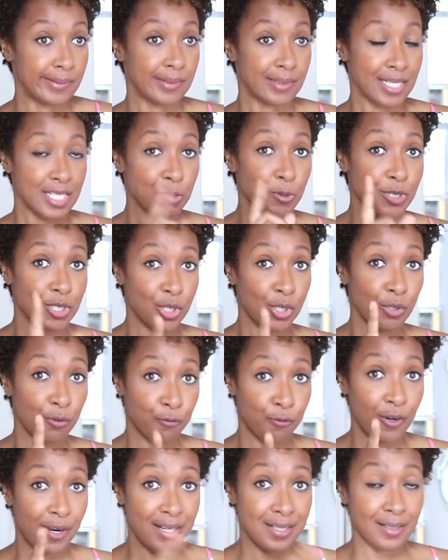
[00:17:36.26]
this was a good
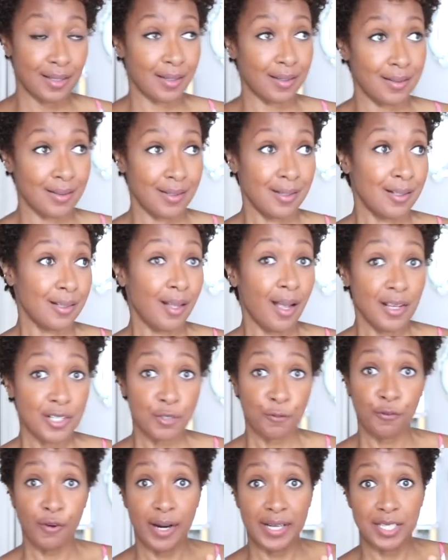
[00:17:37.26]
Friday.
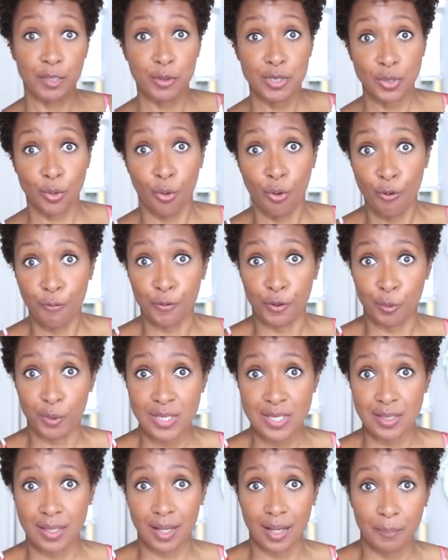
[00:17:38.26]
Last Friday was awful,
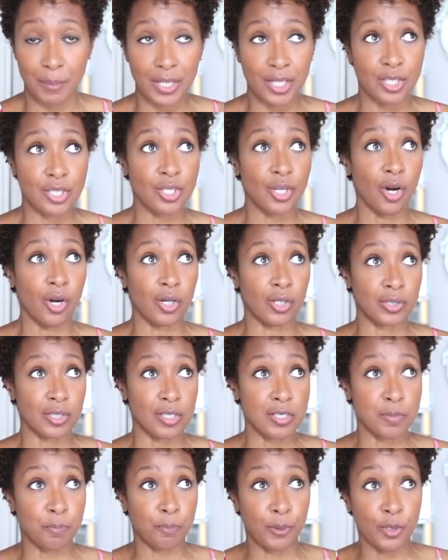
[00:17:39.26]
wasn't it? My God,
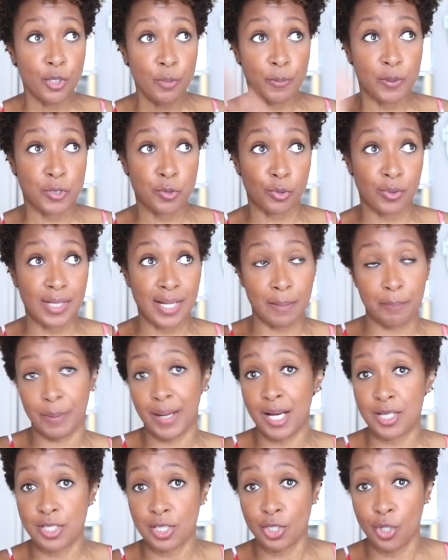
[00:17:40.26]
those bloopers were
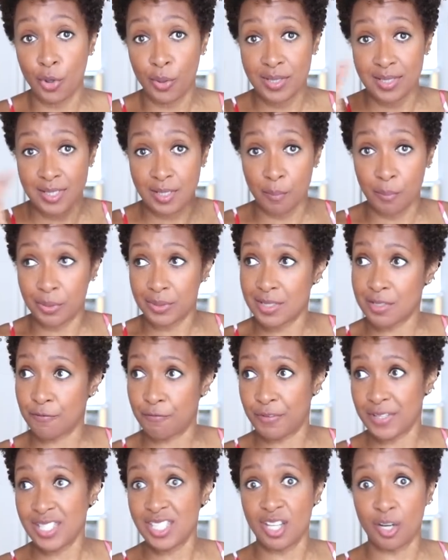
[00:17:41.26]
about as long as somebody's
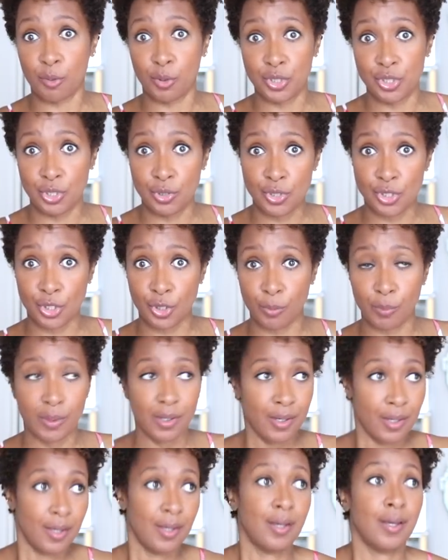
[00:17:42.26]
video on YouTube.
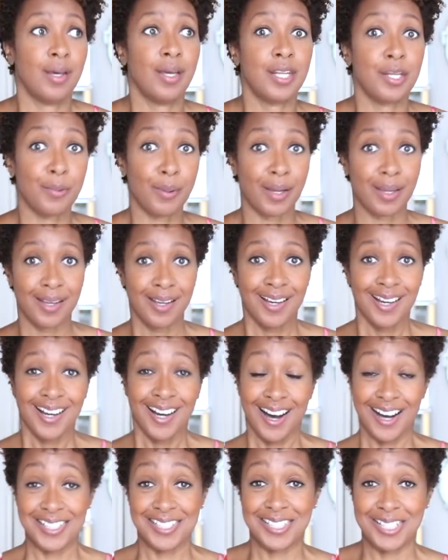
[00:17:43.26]
Anyway,
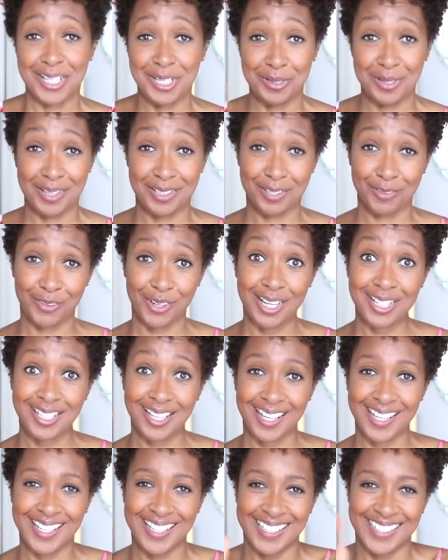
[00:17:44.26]
I'll see you next
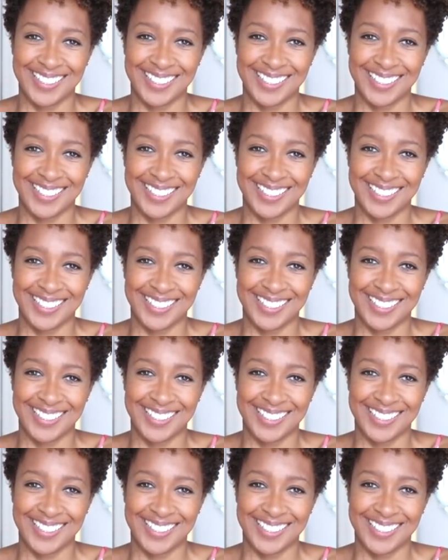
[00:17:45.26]
Friday.